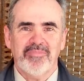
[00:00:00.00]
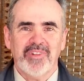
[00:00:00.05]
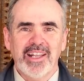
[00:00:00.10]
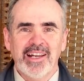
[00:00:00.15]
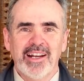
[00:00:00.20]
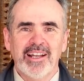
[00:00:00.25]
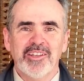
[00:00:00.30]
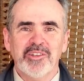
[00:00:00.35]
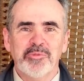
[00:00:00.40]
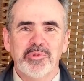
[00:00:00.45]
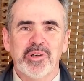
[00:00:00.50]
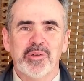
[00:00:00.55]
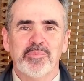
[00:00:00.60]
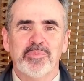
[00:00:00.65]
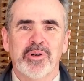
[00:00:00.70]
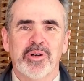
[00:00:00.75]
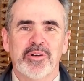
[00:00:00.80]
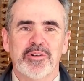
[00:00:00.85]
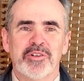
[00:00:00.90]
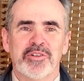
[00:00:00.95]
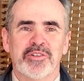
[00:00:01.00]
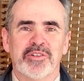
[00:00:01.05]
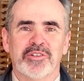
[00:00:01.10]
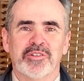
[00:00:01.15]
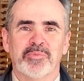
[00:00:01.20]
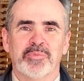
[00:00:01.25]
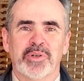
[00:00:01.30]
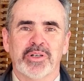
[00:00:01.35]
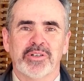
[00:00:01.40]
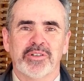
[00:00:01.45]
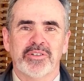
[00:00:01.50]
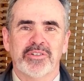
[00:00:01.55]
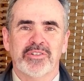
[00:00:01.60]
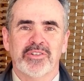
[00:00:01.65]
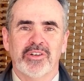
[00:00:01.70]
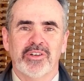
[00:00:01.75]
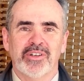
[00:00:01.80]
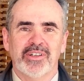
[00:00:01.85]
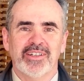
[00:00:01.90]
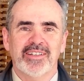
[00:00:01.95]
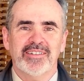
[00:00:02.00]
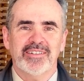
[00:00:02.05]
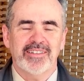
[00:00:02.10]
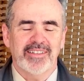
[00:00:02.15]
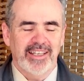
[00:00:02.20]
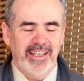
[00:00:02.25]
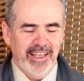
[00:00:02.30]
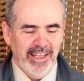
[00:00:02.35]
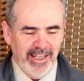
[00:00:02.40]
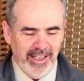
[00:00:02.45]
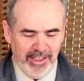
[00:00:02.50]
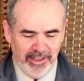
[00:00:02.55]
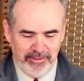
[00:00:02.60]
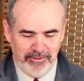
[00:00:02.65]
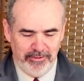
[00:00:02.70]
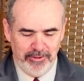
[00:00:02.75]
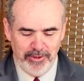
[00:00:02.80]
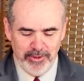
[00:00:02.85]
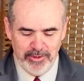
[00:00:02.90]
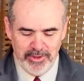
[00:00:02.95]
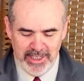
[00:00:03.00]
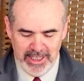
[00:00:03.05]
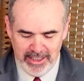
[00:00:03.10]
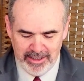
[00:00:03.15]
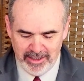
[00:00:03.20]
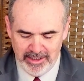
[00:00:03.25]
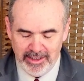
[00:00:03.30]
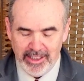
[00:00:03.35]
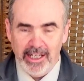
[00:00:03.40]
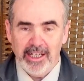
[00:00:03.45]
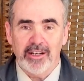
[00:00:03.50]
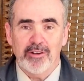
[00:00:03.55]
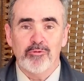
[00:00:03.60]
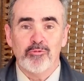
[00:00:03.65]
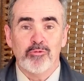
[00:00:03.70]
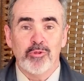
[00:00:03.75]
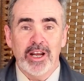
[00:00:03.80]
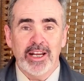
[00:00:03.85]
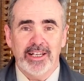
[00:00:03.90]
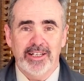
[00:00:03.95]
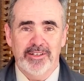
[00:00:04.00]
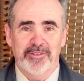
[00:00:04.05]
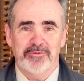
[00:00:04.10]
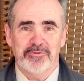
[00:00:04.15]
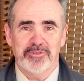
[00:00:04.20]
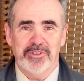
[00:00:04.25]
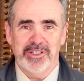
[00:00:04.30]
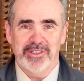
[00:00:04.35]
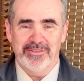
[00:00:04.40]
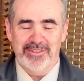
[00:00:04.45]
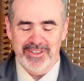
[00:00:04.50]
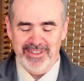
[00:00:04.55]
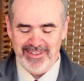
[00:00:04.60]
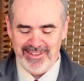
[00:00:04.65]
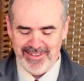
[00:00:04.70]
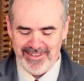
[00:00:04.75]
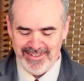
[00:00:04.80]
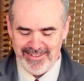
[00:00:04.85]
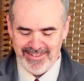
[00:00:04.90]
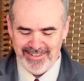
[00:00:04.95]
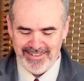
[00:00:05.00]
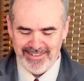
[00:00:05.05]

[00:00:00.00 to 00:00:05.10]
And as we approached, this bird saw us and flew down and landed right in front of us.